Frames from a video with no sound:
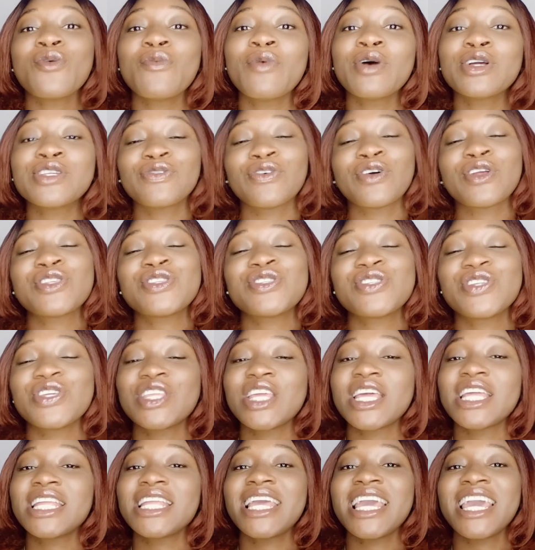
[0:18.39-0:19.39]
much for
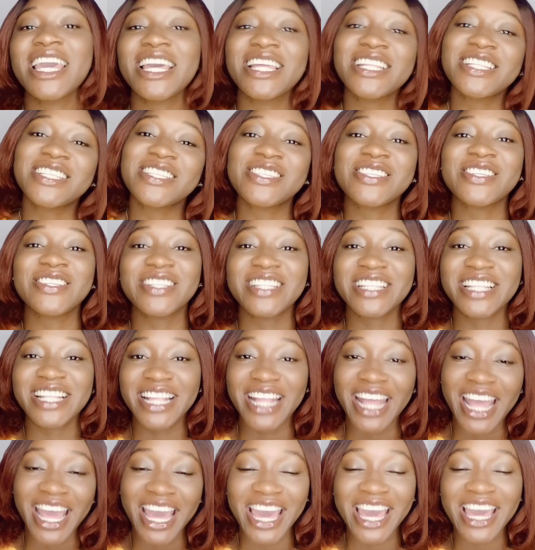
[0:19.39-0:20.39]
tuning in
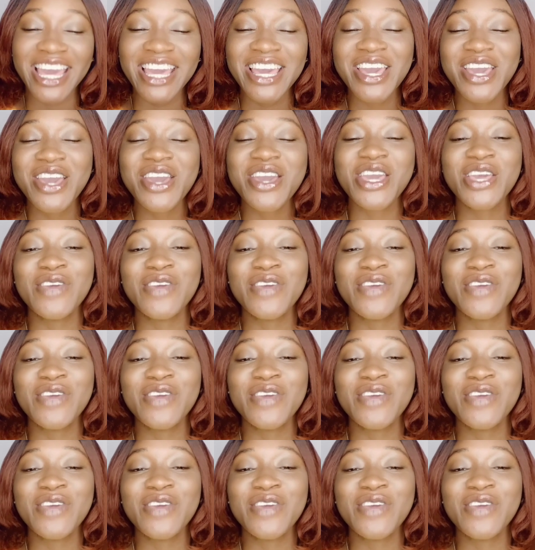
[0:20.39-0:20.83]
today.